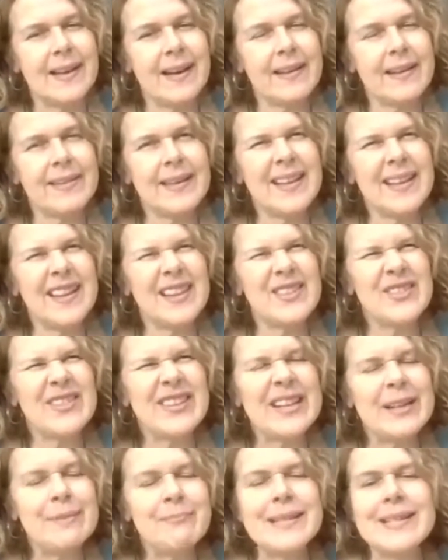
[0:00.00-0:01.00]
I think I'd
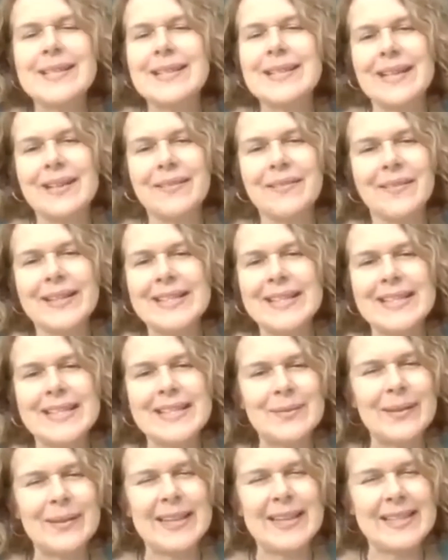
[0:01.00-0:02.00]
really miss it if I didn't
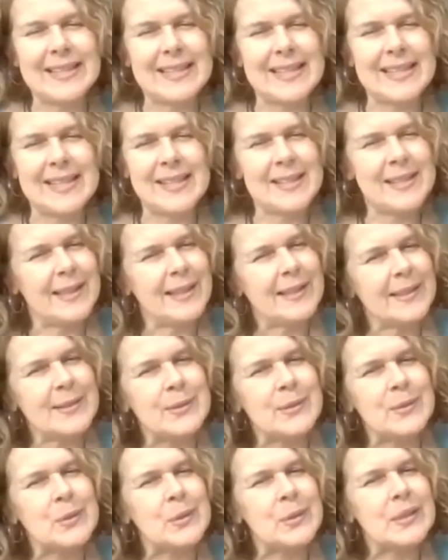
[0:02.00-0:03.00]
do any teaching at
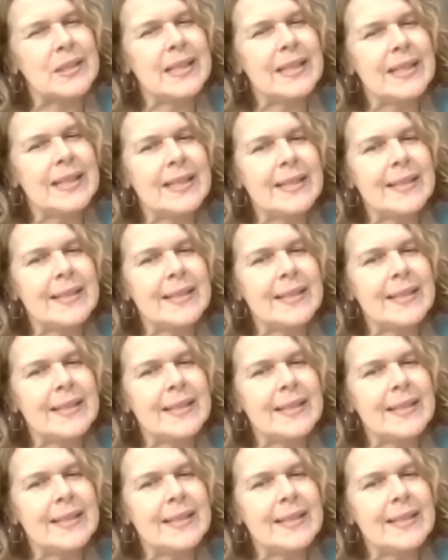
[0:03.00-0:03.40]
all.